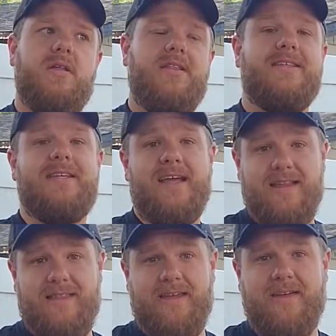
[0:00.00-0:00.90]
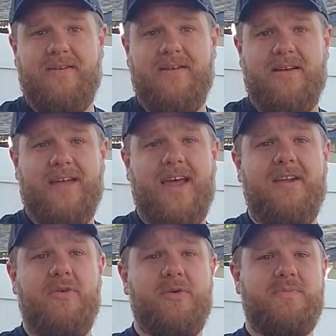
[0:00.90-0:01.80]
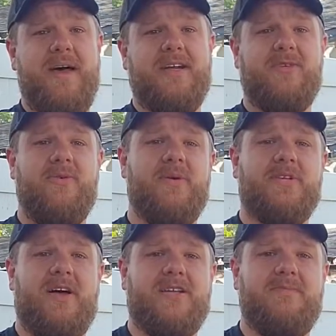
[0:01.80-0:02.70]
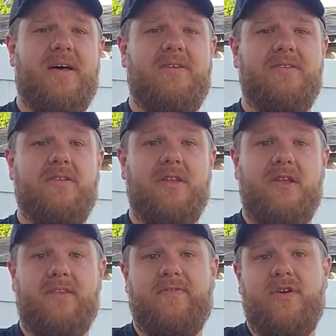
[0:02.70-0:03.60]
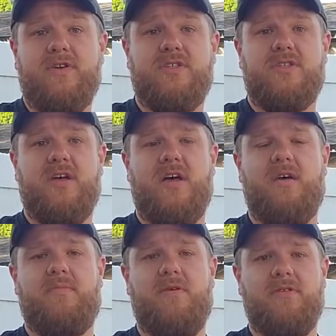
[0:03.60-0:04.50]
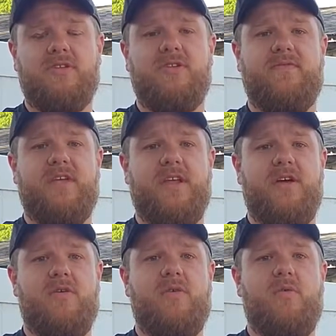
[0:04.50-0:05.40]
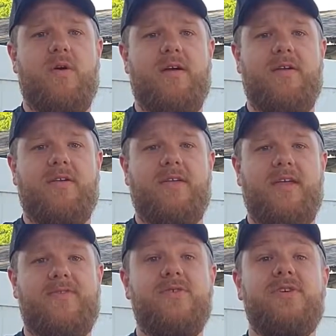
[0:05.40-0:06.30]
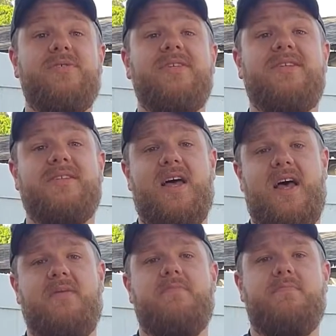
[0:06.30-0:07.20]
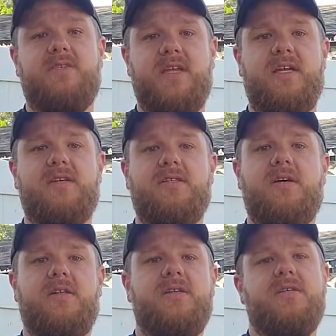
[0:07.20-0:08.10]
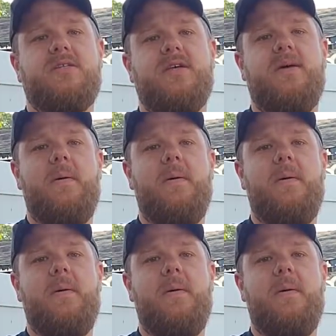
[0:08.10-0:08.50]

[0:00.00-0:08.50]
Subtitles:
The second thing kind of goes back to what we talked about in the first portion of the video, where if you're using the time settings on this,